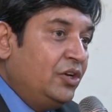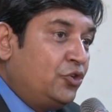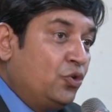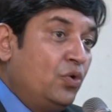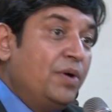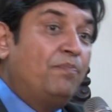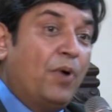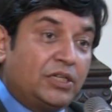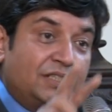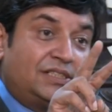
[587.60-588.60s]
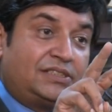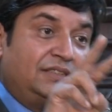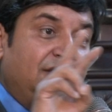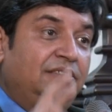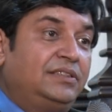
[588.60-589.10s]
Two important
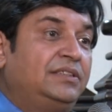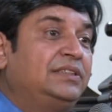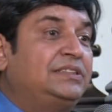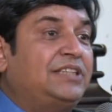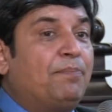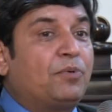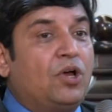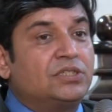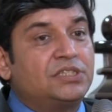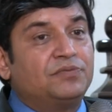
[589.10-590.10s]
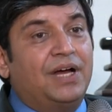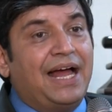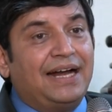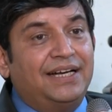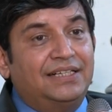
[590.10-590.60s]
subclauses were
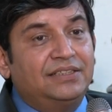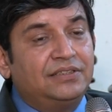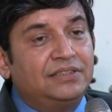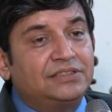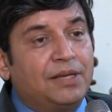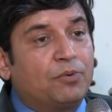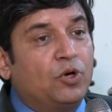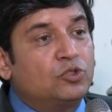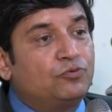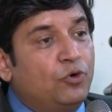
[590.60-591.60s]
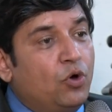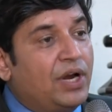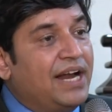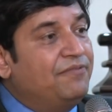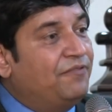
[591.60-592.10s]
added, sub-clause
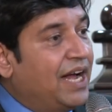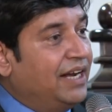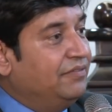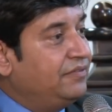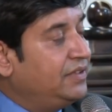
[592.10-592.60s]
4 and 5.